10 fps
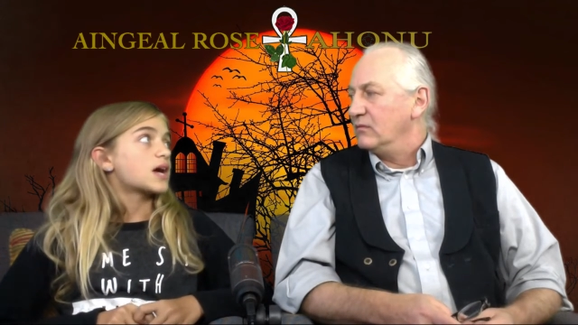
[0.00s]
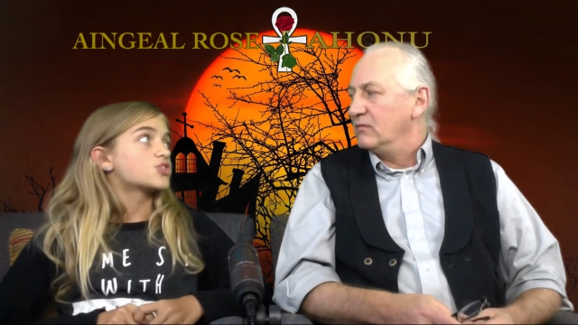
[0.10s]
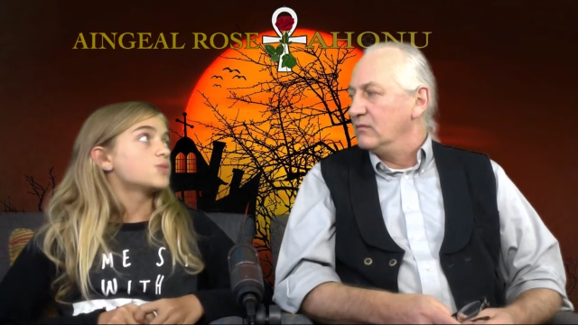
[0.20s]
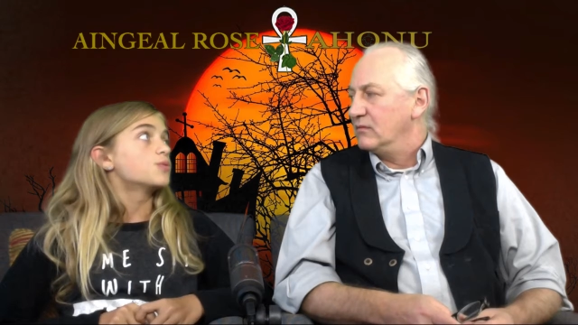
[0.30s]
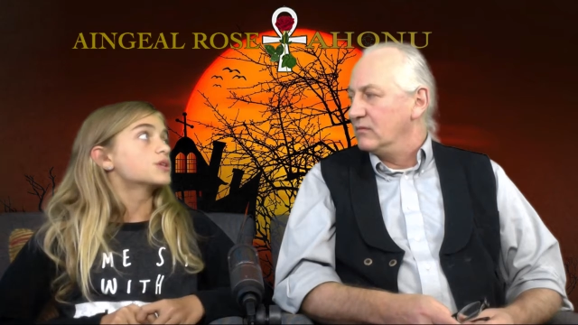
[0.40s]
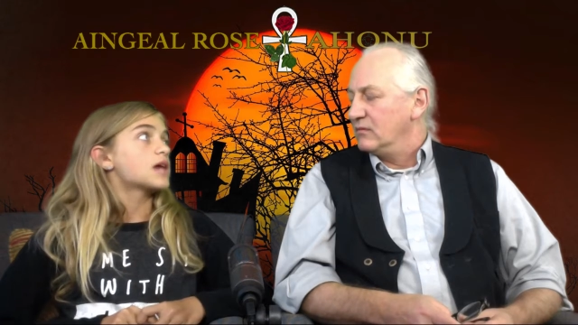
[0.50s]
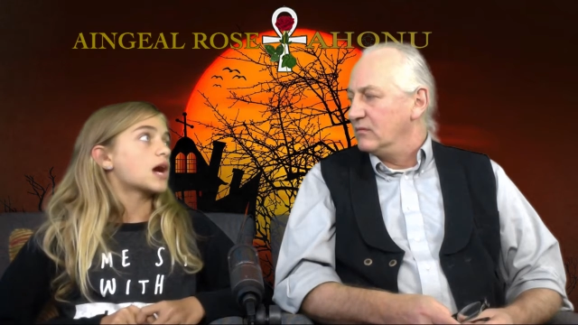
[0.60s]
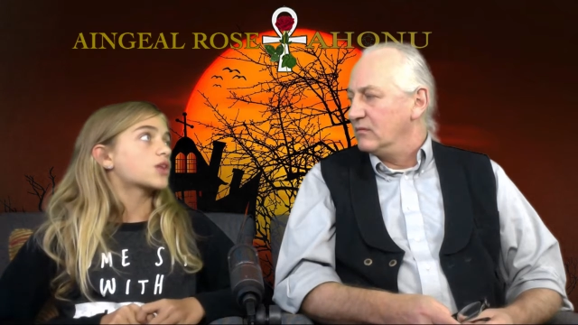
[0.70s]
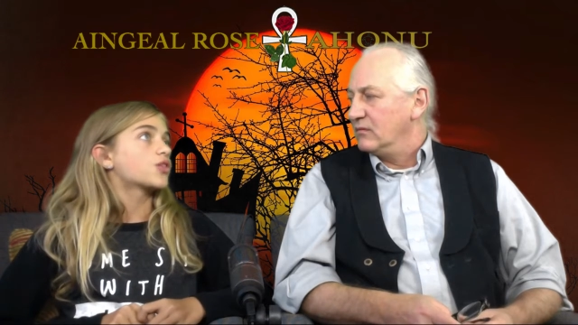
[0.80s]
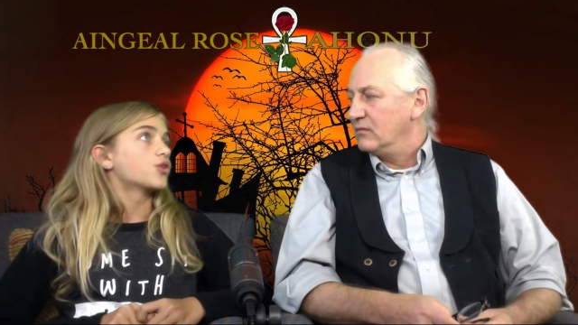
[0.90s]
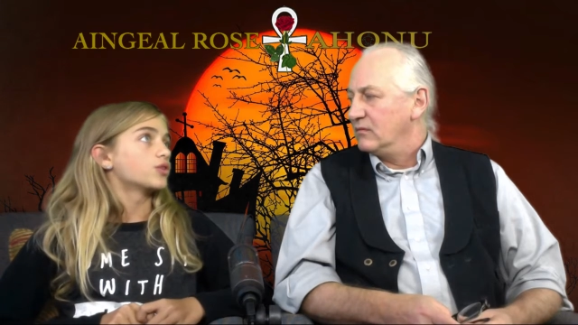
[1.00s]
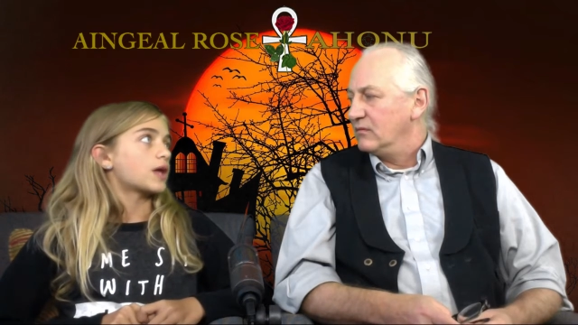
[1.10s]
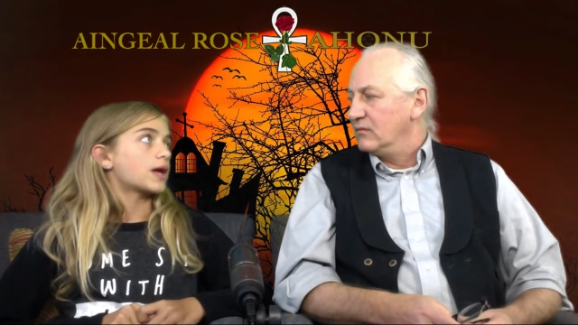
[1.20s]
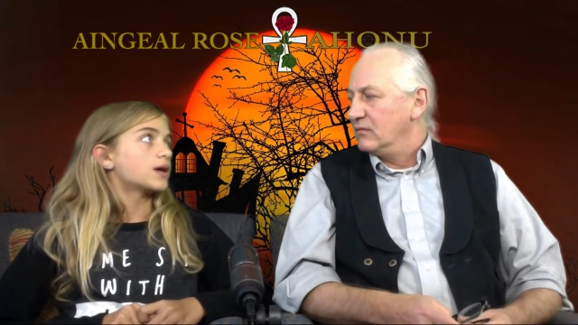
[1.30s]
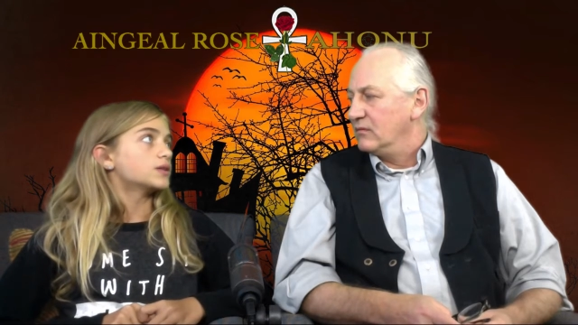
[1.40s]
Speaker 1: to hmm. actually protect their
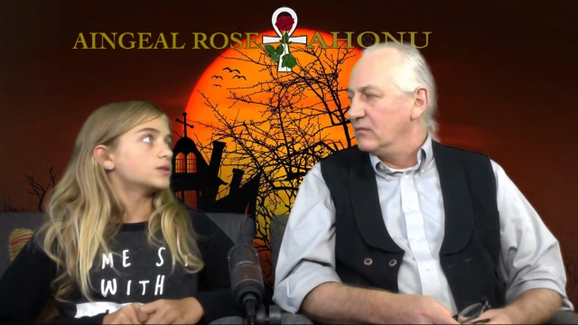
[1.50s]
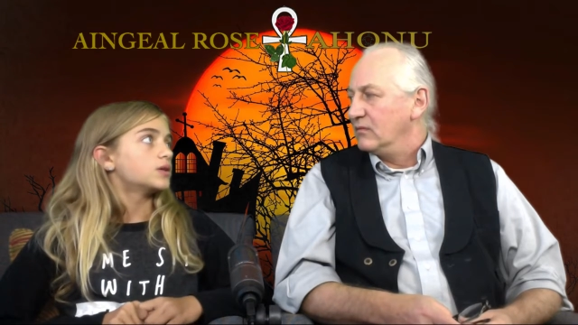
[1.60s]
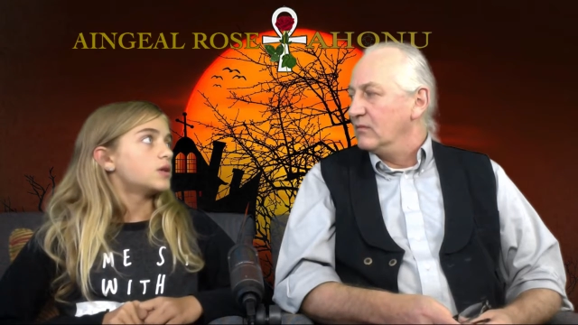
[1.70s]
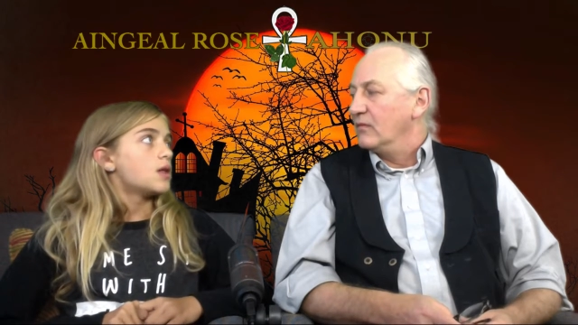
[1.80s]
land.